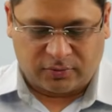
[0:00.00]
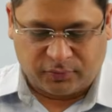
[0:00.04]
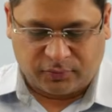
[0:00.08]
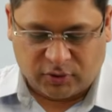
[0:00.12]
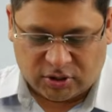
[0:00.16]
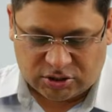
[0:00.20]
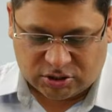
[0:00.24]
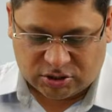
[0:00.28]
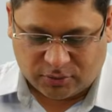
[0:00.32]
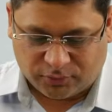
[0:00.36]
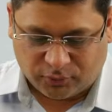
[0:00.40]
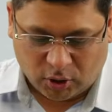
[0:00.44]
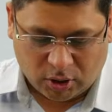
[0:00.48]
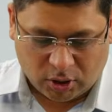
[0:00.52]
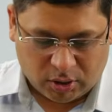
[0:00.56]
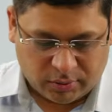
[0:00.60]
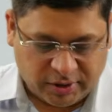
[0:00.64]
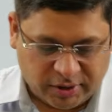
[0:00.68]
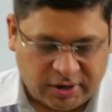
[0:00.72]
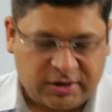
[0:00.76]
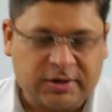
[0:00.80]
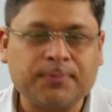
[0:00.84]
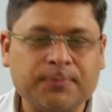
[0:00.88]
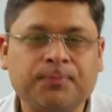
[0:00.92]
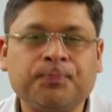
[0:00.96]
First of all,
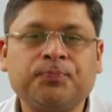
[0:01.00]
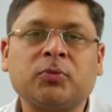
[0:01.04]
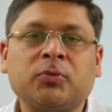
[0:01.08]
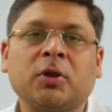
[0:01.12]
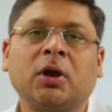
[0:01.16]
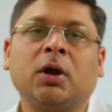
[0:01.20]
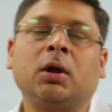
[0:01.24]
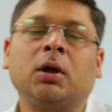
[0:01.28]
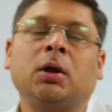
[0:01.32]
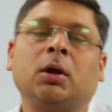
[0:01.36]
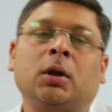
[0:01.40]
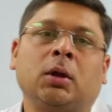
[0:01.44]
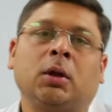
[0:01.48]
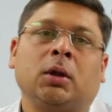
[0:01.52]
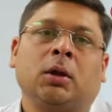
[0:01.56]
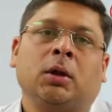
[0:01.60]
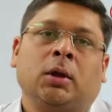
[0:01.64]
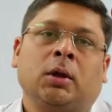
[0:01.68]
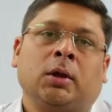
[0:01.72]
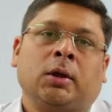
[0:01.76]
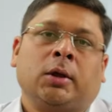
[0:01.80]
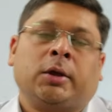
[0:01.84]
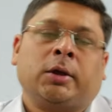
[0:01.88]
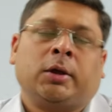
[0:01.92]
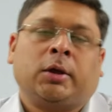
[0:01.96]
right?
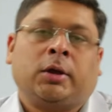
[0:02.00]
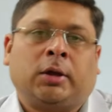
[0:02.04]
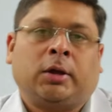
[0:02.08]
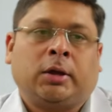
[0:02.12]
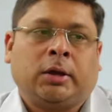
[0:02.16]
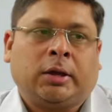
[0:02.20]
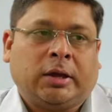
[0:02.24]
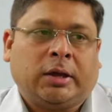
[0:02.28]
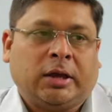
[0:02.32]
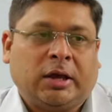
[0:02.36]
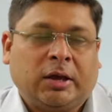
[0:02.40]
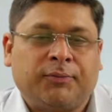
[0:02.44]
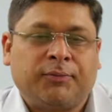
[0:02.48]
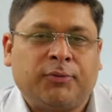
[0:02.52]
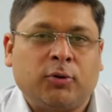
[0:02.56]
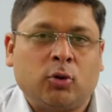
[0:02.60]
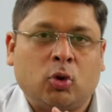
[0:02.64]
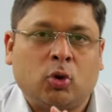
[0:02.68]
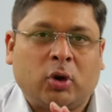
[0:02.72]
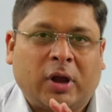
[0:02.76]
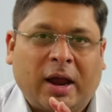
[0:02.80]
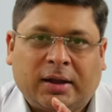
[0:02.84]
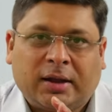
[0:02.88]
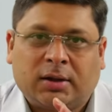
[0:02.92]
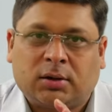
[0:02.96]
If you
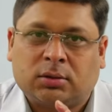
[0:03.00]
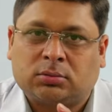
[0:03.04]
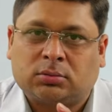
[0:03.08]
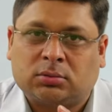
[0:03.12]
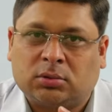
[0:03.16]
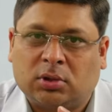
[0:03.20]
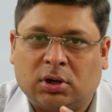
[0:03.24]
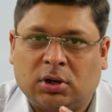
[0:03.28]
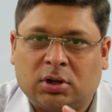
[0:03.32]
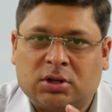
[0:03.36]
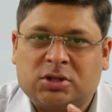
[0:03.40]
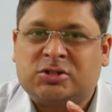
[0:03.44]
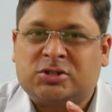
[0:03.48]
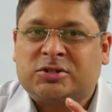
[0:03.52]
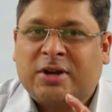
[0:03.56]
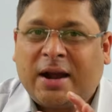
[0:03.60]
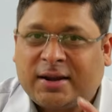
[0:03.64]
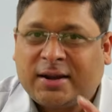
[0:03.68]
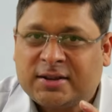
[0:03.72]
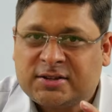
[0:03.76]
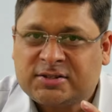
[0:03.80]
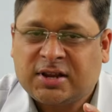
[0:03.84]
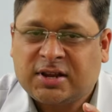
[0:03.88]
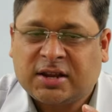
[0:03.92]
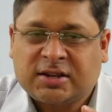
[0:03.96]
look at
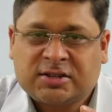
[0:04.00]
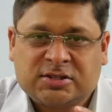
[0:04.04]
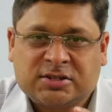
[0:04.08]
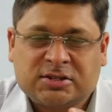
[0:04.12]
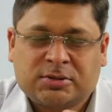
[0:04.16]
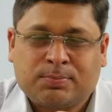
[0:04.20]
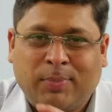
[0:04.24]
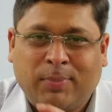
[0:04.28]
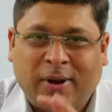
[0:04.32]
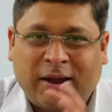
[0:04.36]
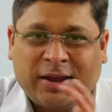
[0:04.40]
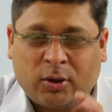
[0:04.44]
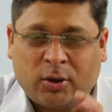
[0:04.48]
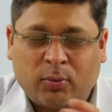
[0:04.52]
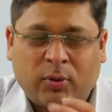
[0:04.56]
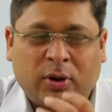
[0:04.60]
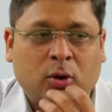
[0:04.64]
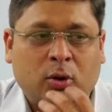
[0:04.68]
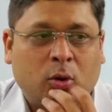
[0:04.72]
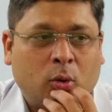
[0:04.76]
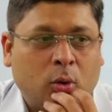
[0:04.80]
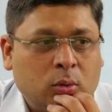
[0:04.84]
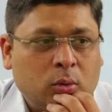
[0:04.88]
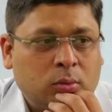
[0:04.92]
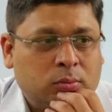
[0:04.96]
statistics by
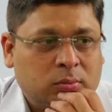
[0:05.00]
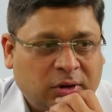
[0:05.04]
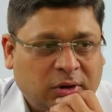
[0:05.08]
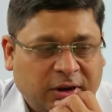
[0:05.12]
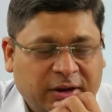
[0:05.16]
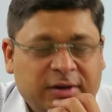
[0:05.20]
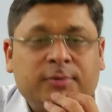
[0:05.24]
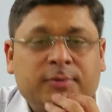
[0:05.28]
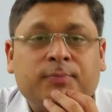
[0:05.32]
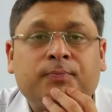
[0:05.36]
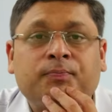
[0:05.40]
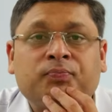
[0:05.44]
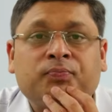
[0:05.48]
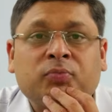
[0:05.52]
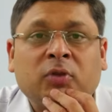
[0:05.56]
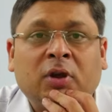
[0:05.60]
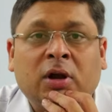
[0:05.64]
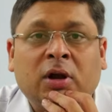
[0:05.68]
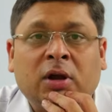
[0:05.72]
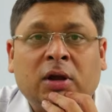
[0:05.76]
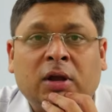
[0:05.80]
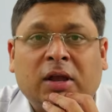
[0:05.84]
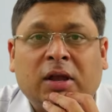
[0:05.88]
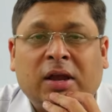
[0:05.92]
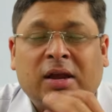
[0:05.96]
UNO, right?
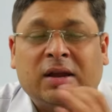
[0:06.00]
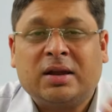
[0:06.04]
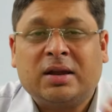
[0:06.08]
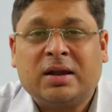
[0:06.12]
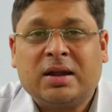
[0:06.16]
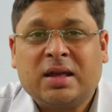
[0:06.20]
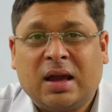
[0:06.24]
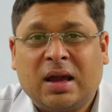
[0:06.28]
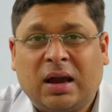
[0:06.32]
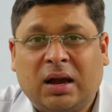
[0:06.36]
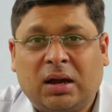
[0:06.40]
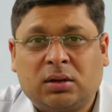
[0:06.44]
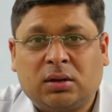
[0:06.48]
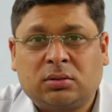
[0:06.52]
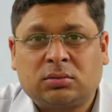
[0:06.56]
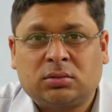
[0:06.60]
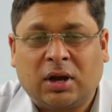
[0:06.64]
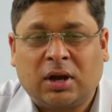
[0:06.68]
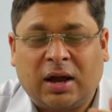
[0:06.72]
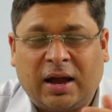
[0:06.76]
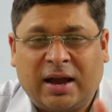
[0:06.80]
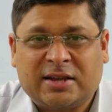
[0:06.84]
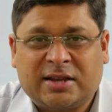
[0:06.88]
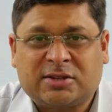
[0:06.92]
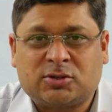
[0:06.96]
India
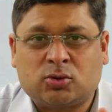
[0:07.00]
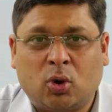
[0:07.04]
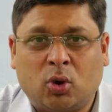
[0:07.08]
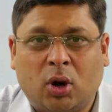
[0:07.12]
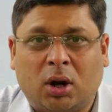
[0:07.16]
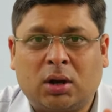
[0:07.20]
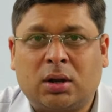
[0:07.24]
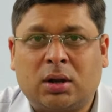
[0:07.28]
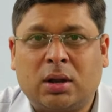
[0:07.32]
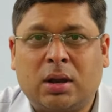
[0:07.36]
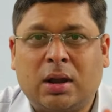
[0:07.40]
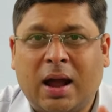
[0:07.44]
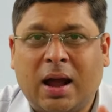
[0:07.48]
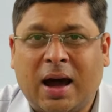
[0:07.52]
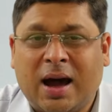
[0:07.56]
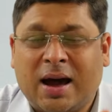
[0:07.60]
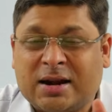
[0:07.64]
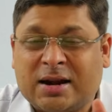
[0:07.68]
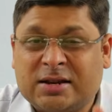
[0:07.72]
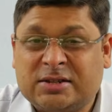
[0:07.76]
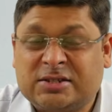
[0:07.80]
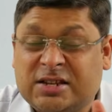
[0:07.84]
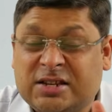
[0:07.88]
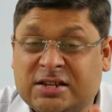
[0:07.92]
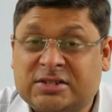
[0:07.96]
has got
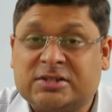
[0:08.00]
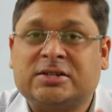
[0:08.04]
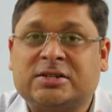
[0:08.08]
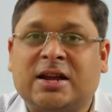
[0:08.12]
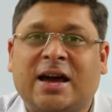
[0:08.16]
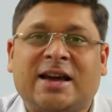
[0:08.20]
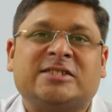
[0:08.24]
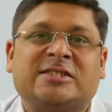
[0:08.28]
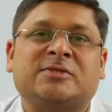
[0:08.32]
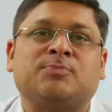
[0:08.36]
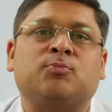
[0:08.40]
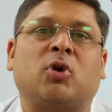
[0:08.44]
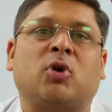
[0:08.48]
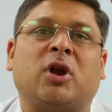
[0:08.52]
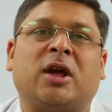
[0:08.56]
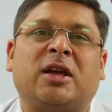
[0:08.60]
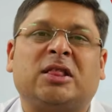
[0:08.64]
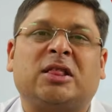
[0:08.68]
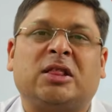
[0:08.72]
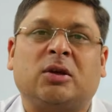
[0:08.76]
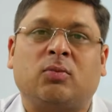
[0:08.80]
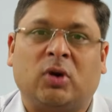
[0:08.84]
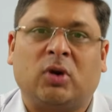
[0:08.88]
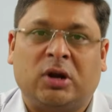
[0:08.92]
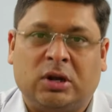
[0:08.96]
largest diaspora
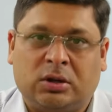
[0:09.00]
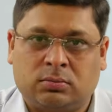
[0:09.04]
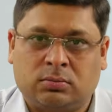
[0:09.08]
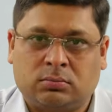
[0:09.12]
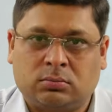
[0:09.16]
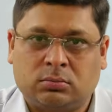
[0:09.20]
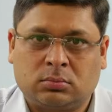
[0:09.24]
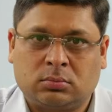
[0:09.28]
in the world.